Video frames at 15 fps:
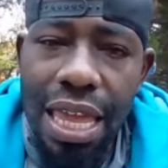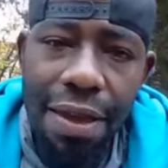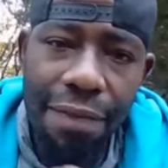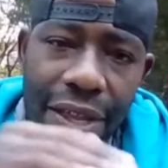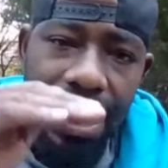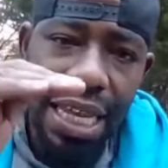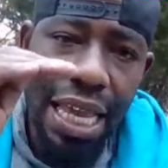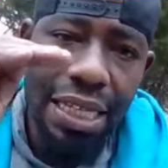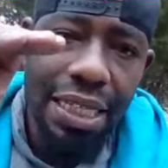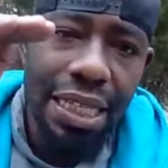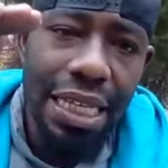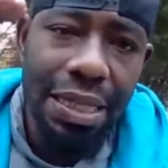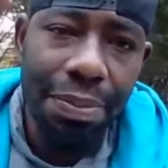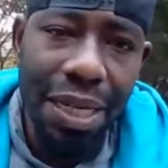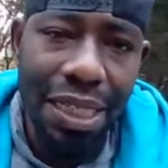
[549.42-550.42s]
if it takes
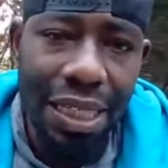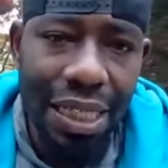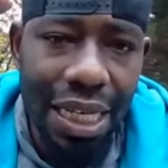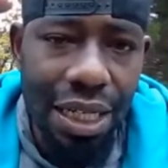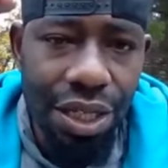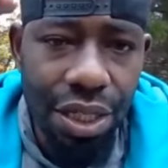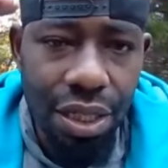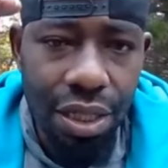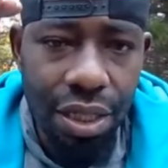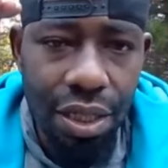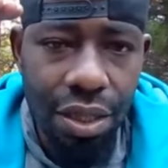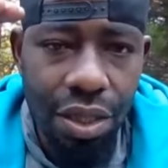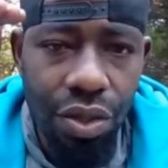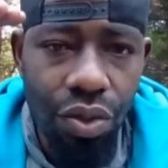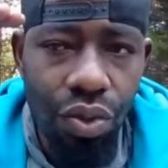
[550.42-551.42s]
this much attention
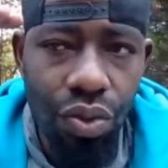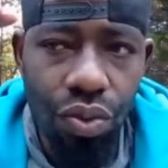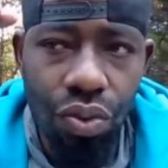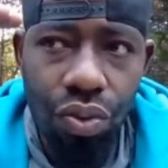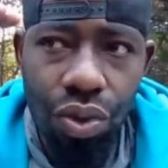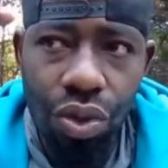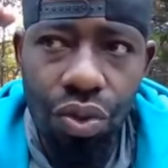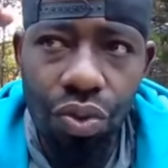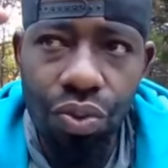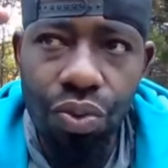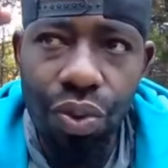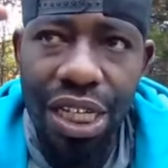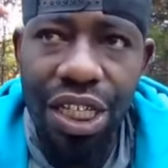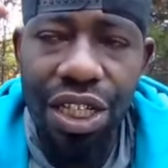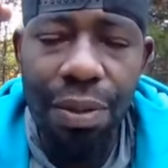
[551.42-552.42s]
to
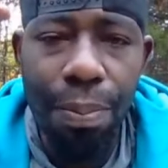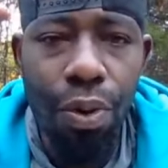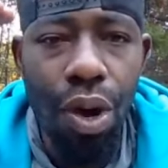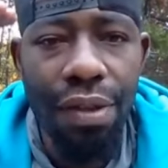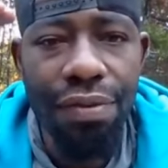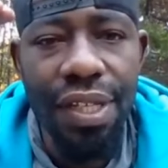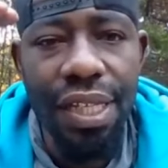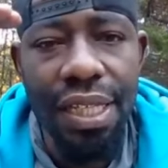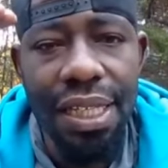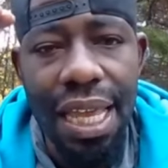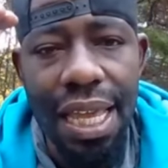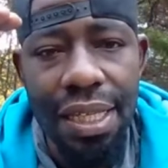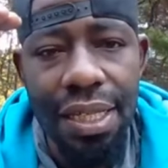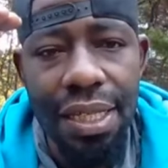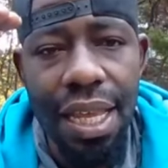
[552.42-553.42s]
reach the point of
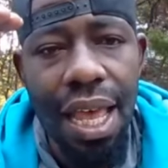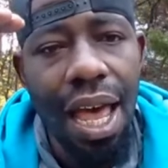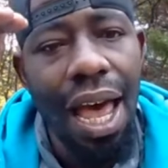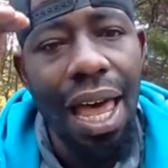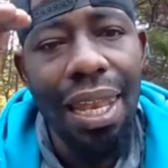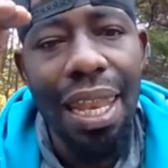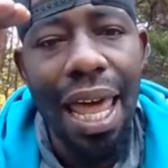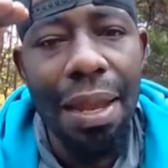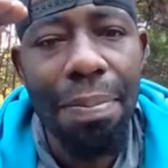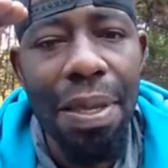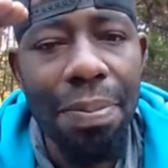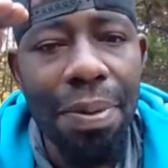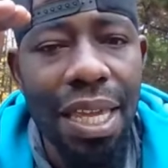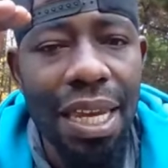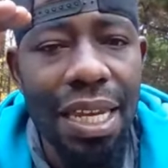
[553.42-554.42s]
success, a lot of
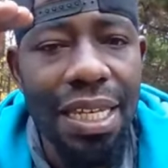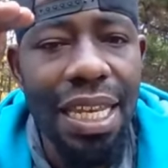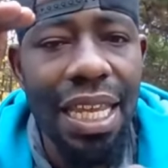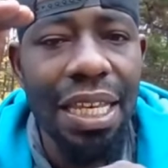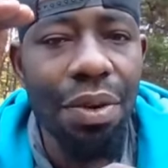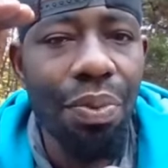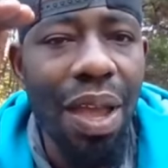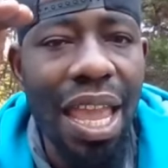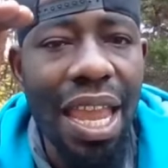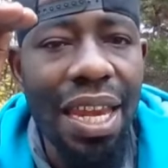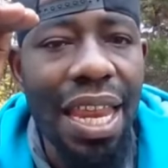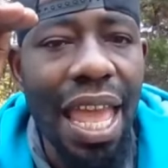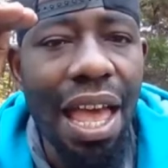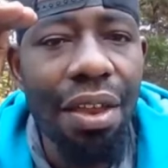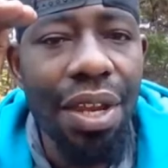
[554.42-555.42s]
people get addicted way
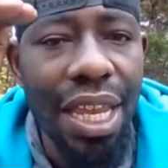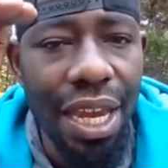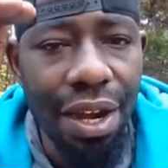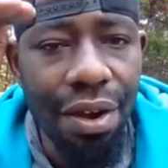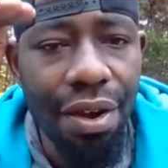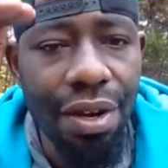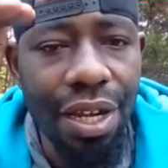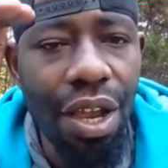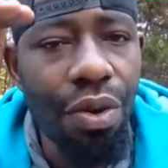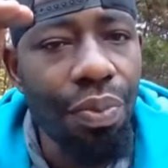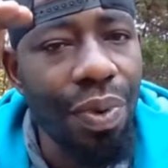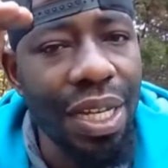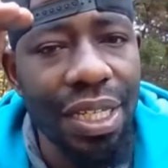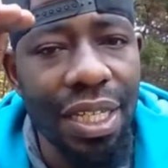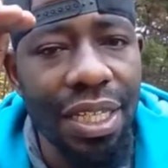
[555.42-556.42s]
down here. Don't
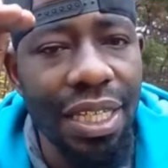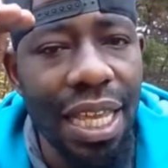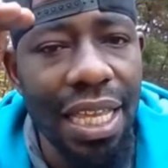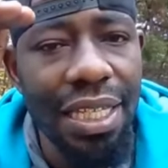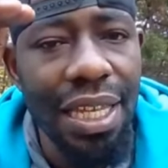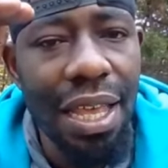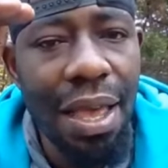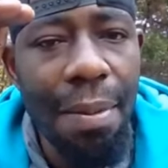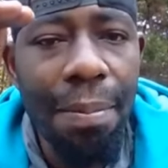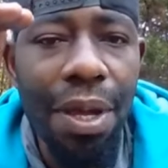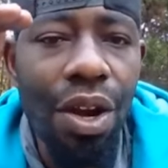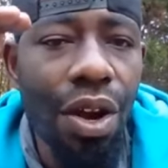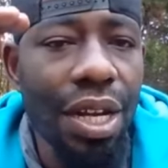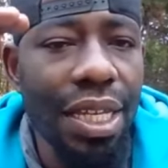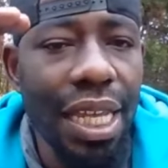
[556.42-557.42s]
reach success,
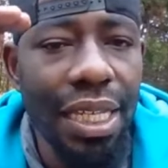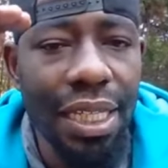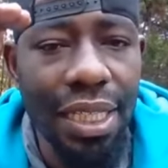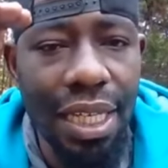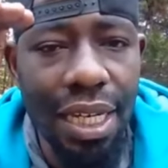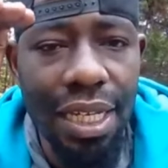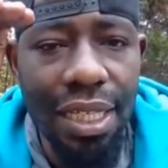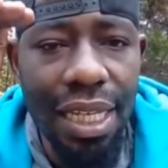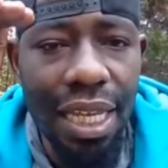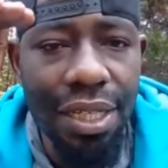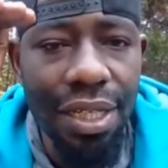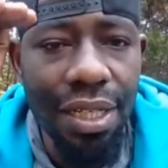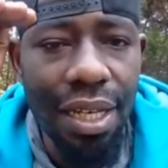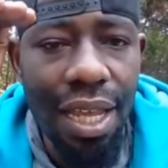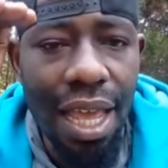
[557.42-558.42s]
but are addicted to the
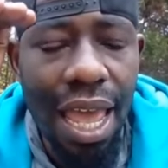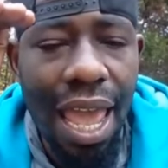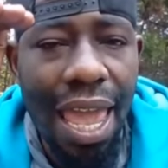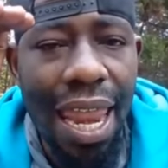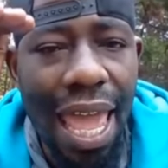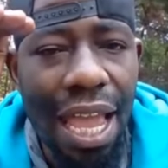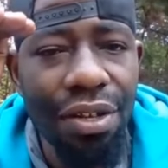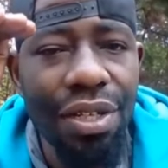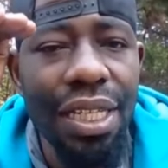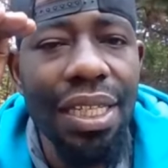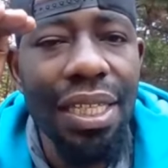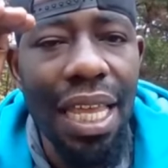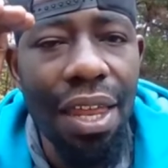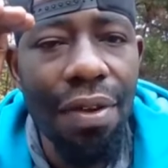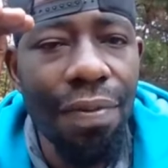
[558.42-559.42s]
attention and actually
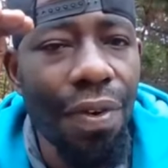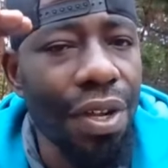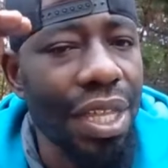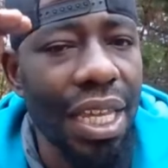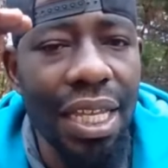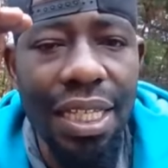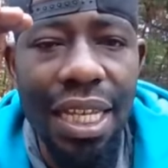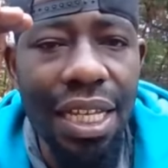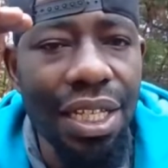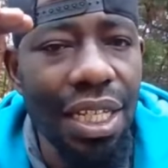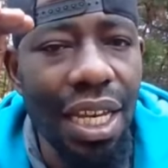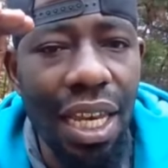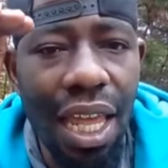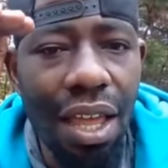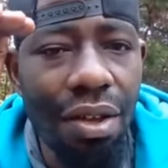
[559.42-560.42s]
settle for the
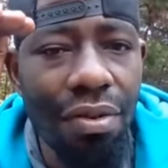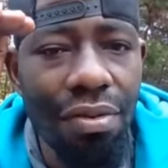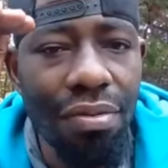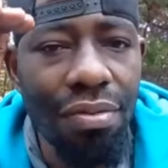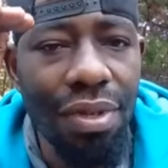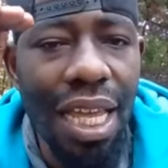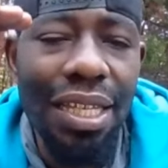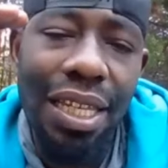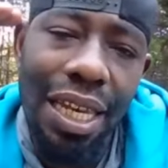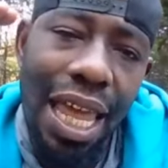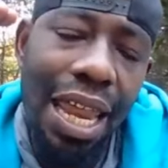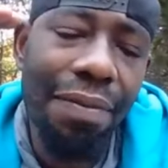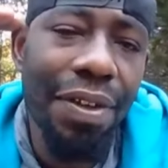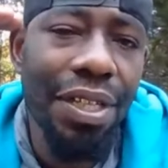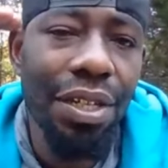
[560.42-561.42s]
attention alone. That's a
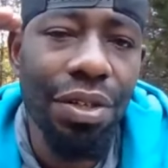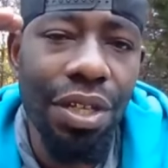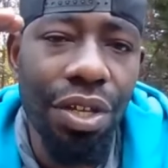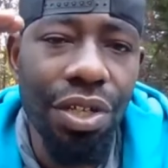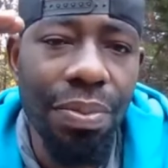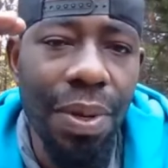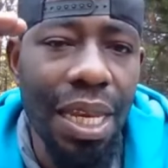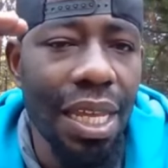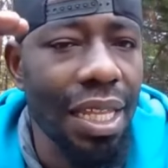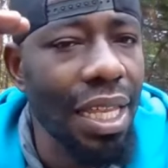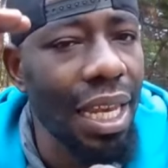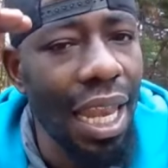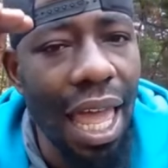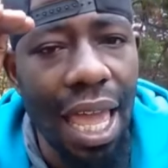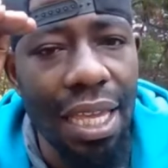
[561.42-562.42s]
lot of us on social media,
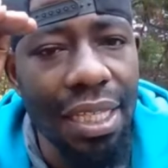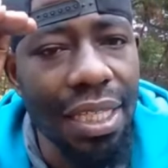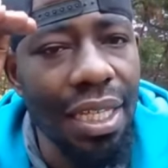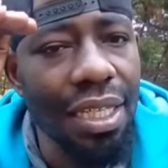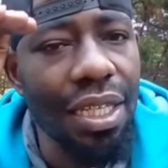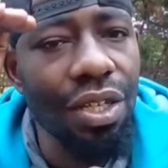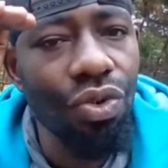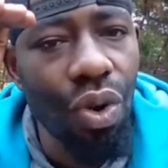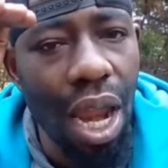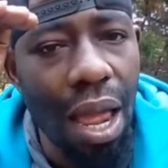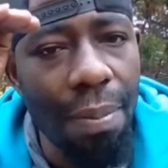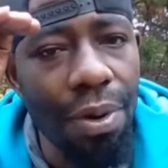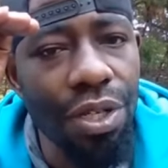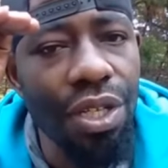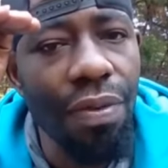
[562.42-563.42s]
the likes, the
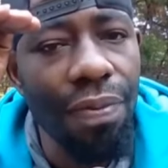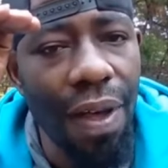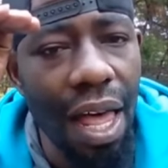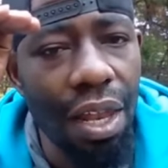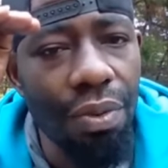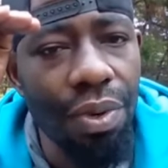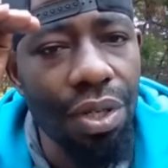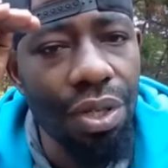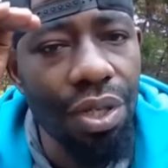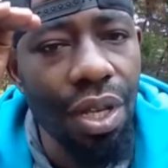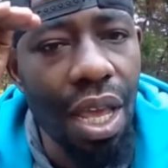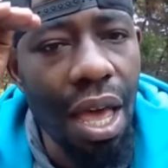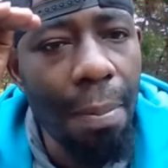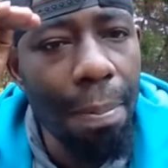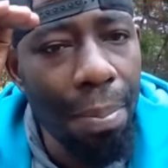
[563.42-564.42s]
subscribers, the followers.
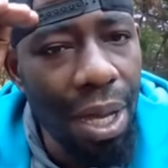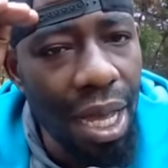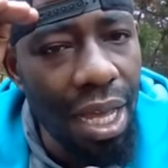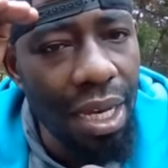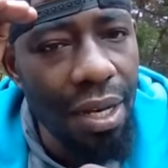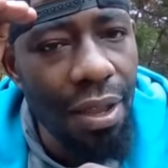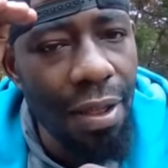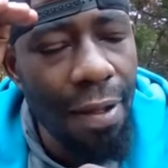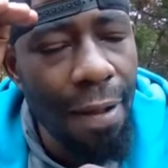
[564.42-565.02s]
But